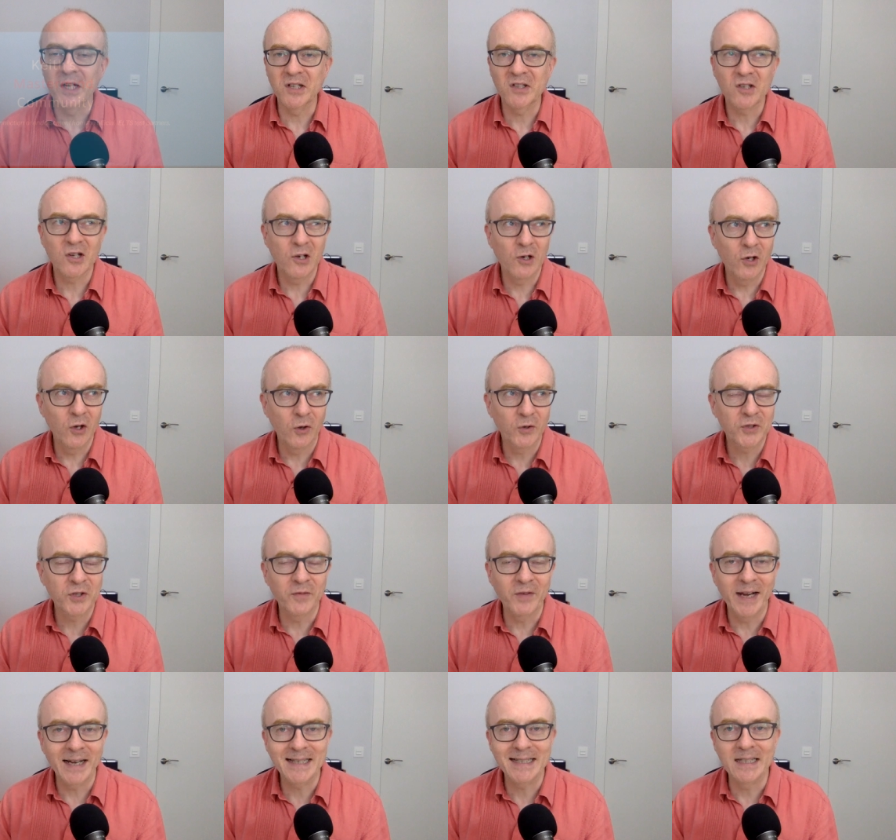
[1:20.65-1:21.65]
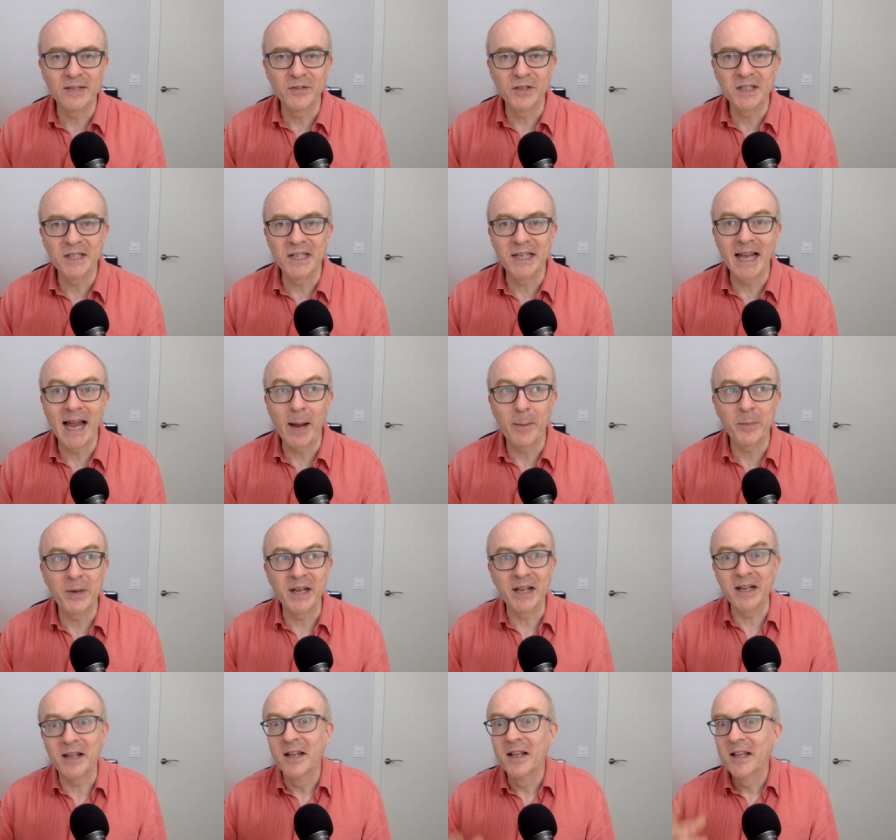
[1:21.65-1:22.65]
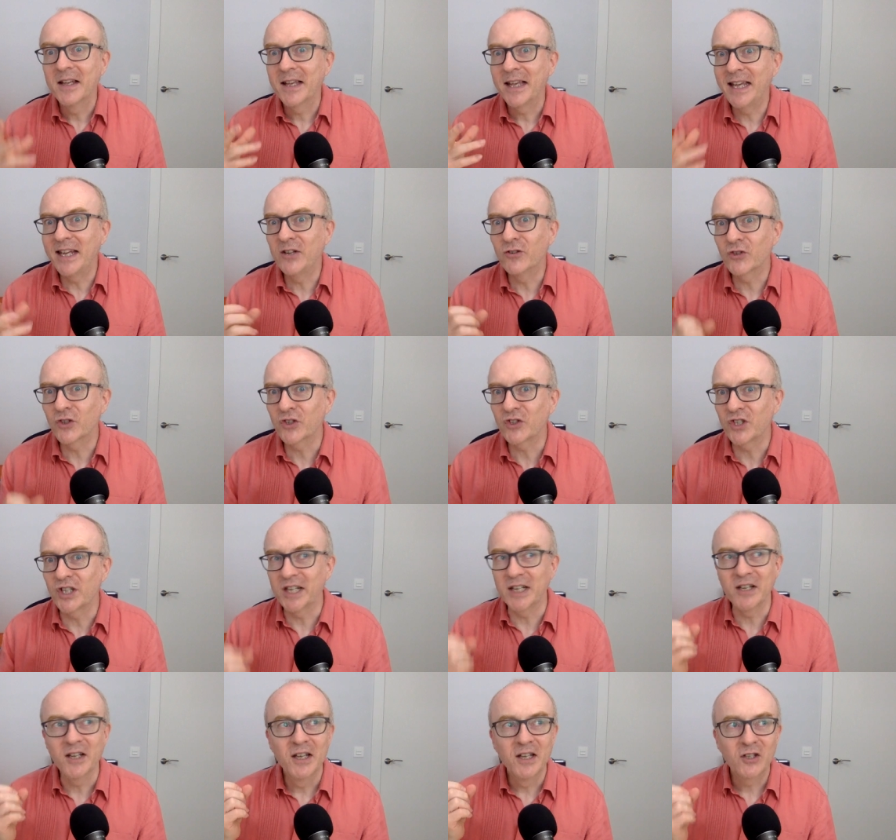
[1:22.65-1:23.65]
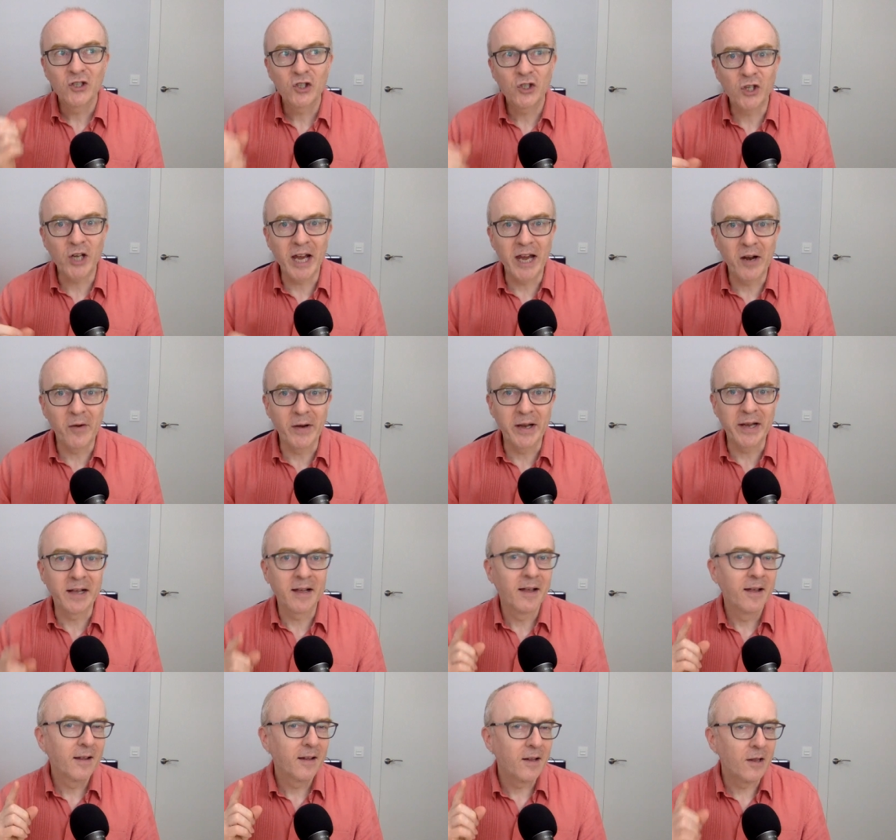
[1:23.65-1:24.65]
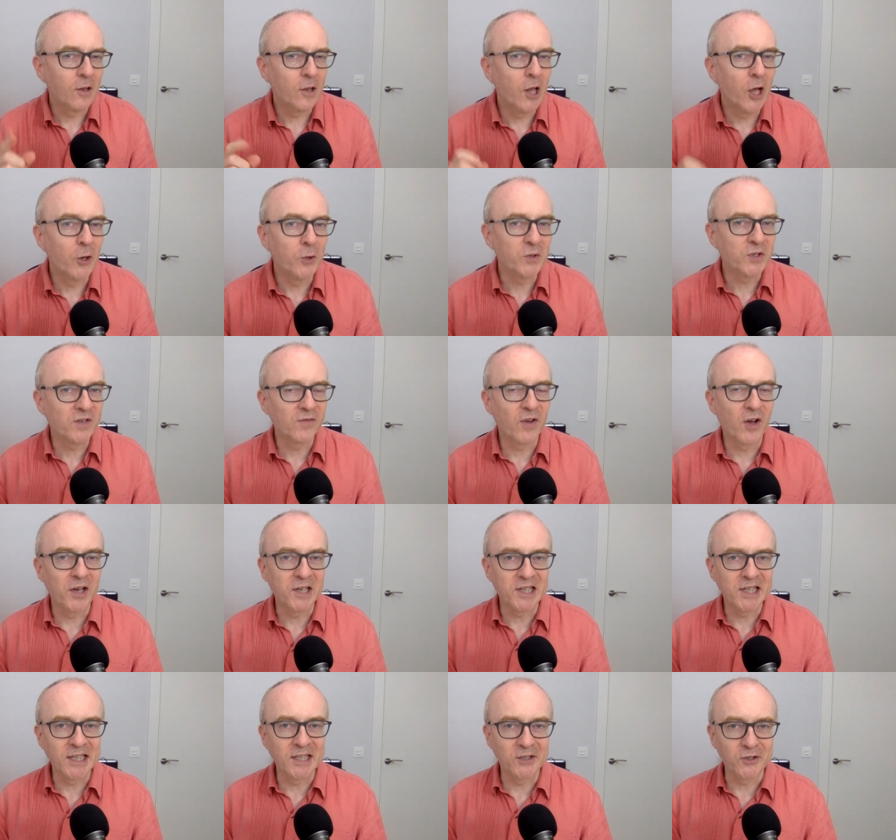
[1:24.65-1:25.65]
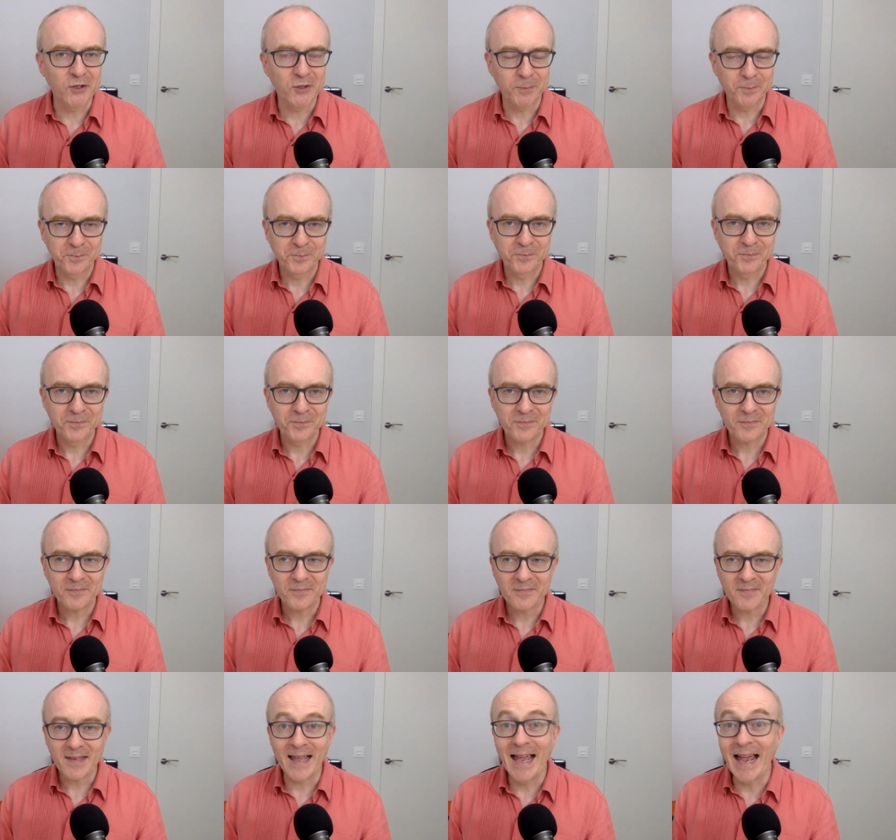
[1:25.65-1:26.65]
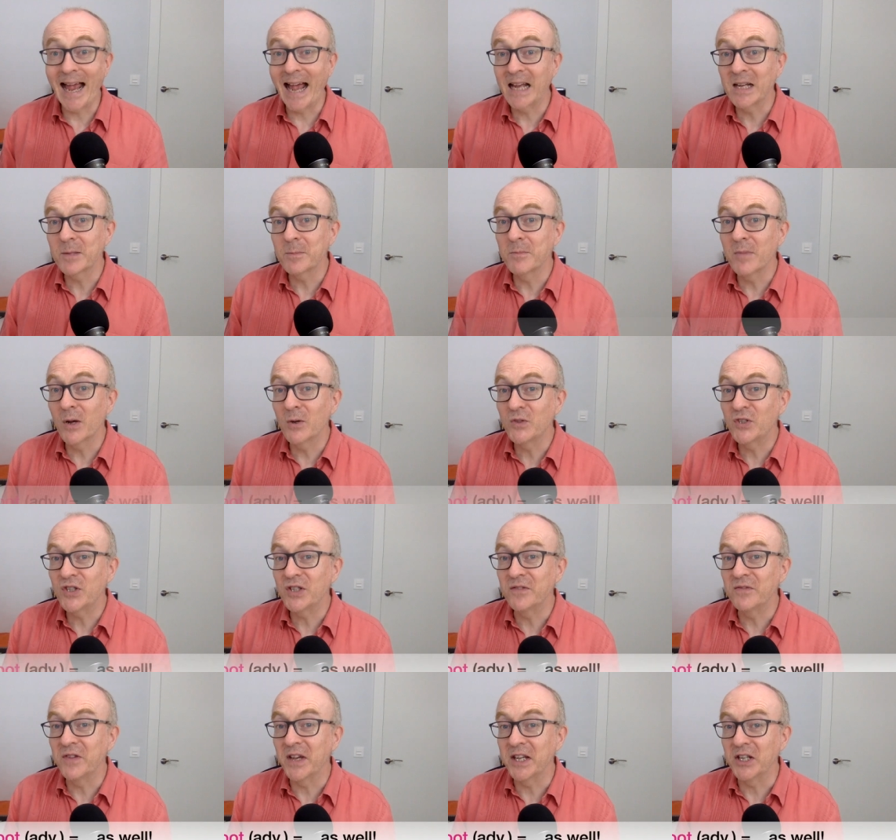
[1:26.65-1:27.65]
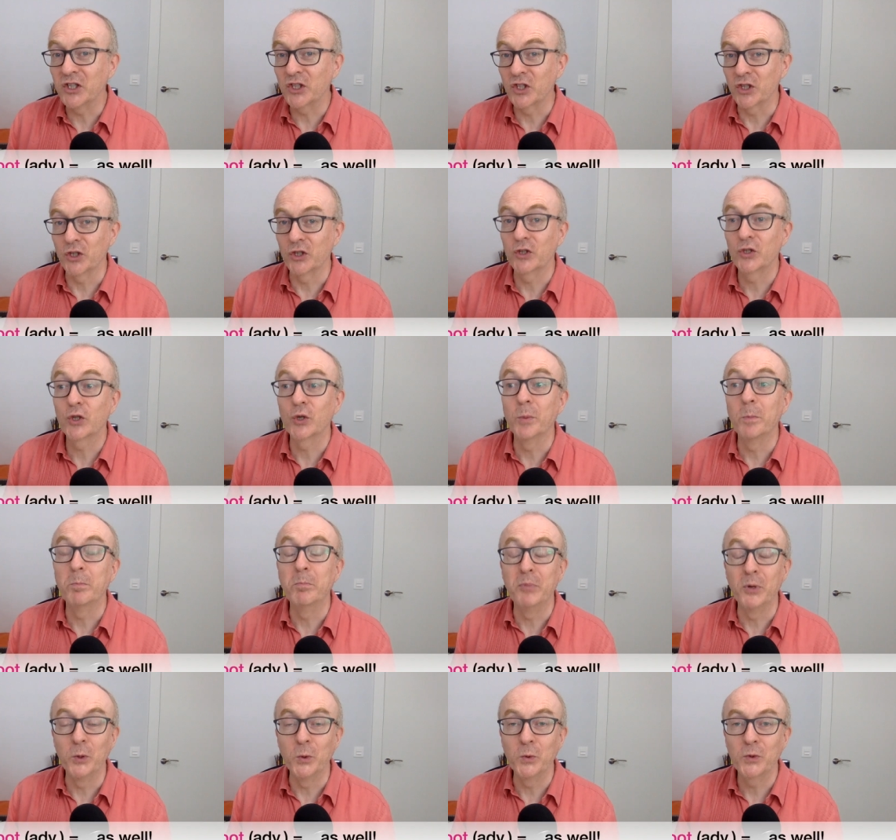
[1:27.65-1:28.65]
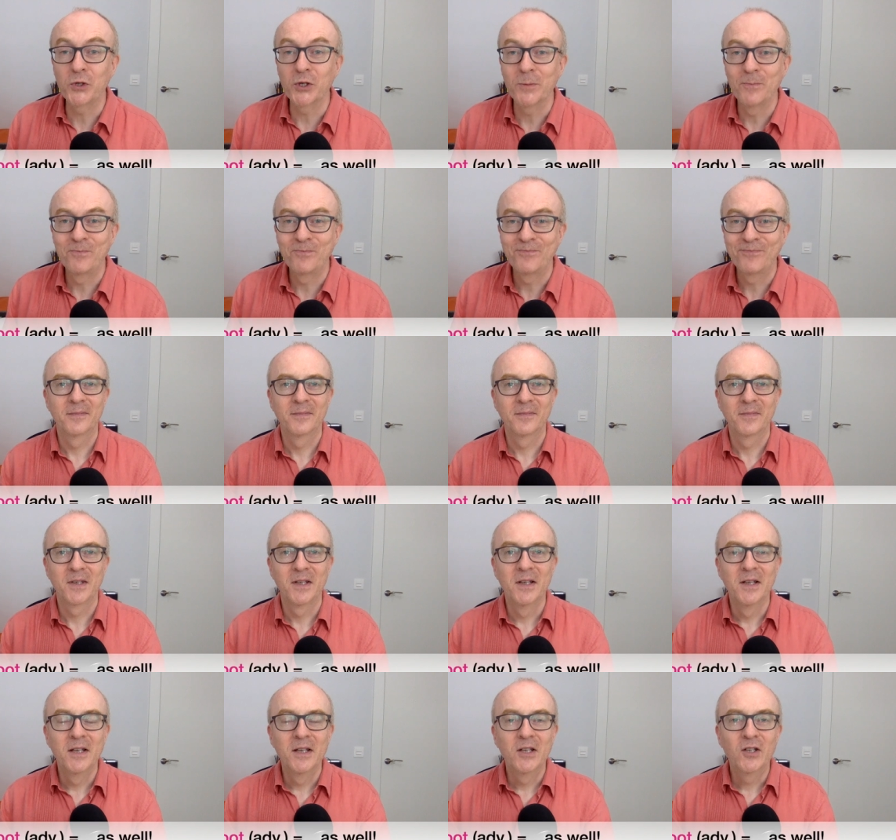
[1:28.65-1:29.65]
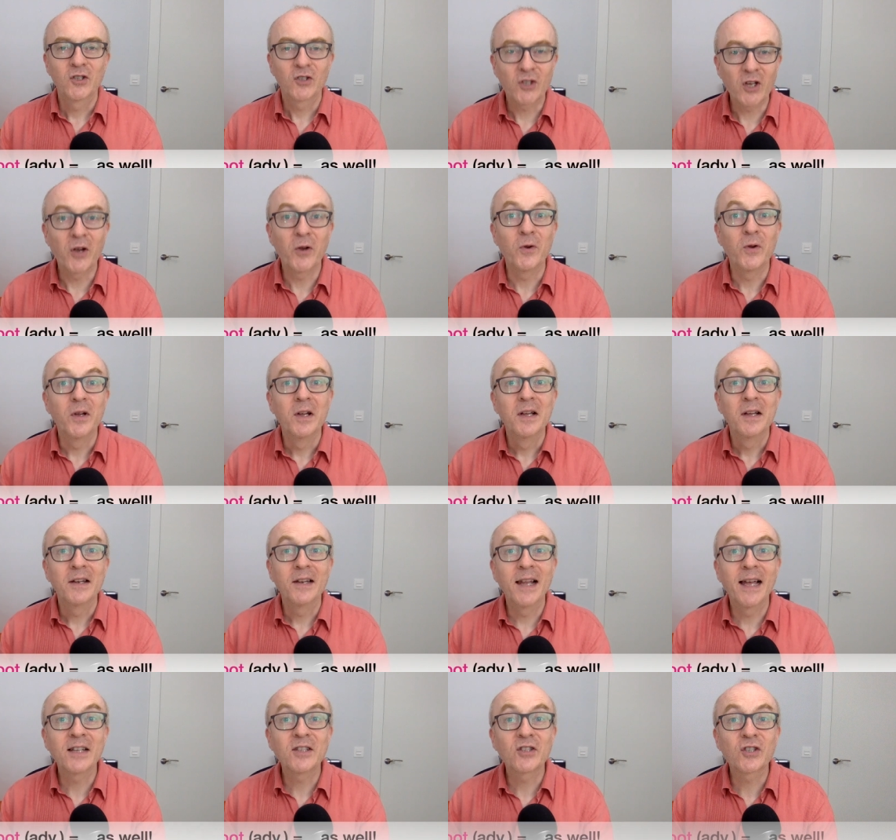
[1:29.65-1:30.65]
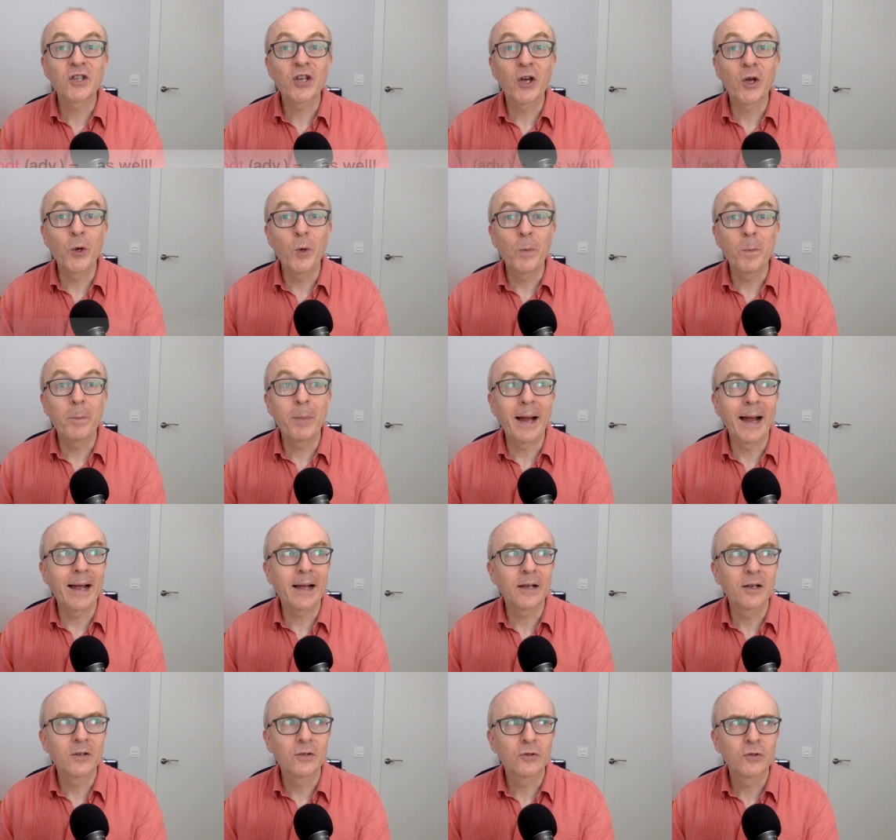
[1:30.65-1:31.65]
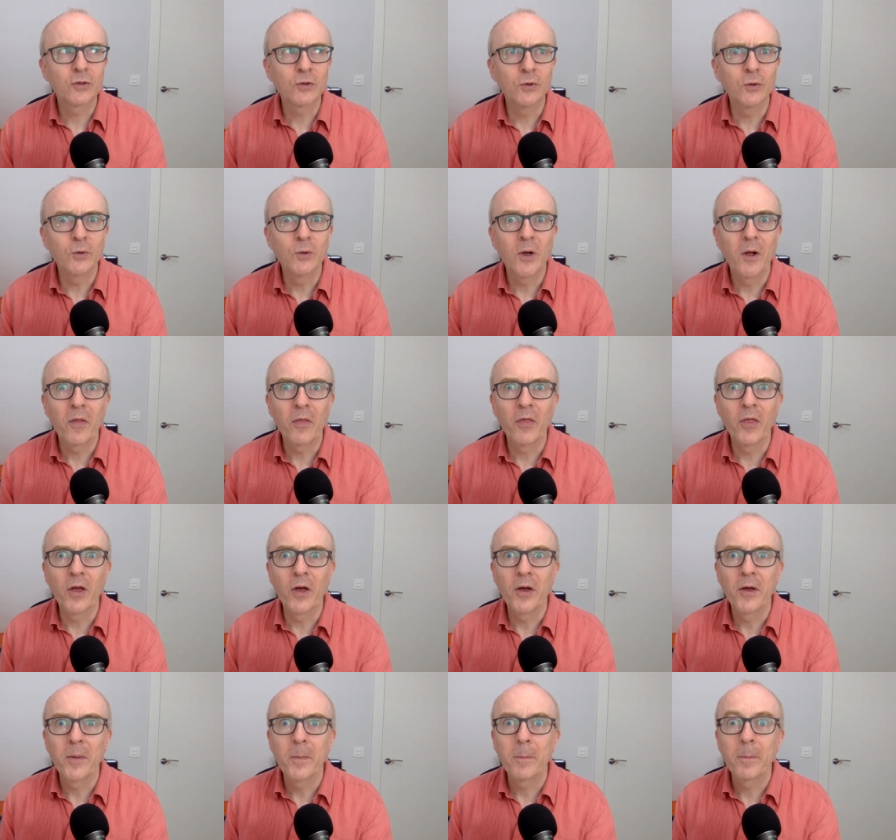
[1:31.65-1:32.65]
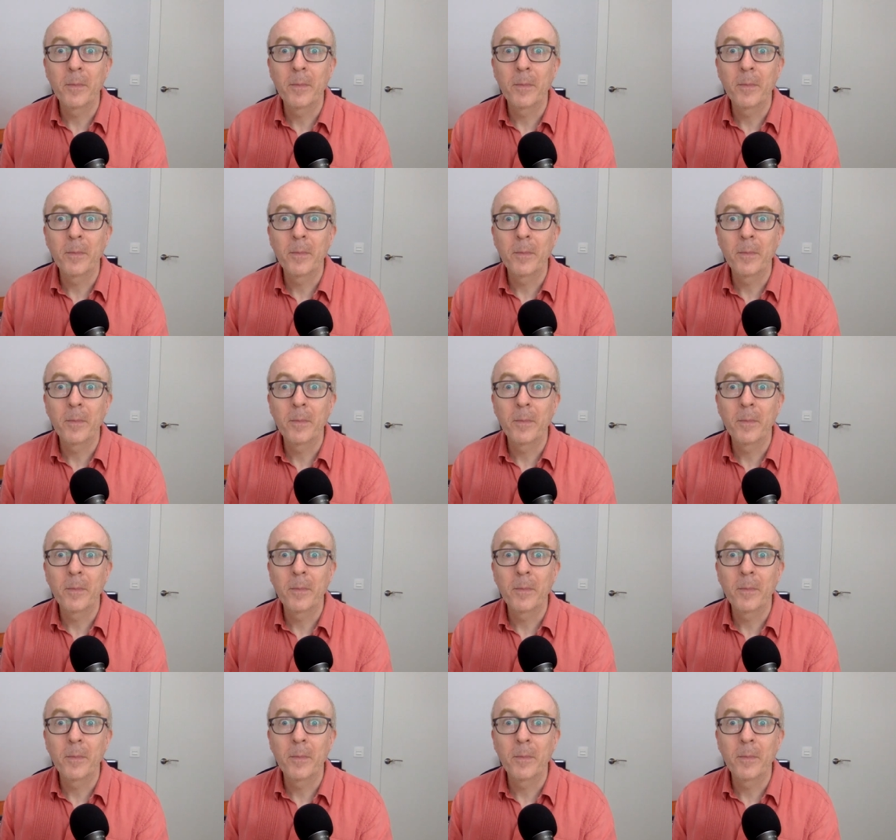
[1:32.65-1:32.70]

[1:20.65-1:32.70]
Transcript: us. Lots of activity happening, interesting, sharing, loads of ideas and motivation to boot. So let's go back to the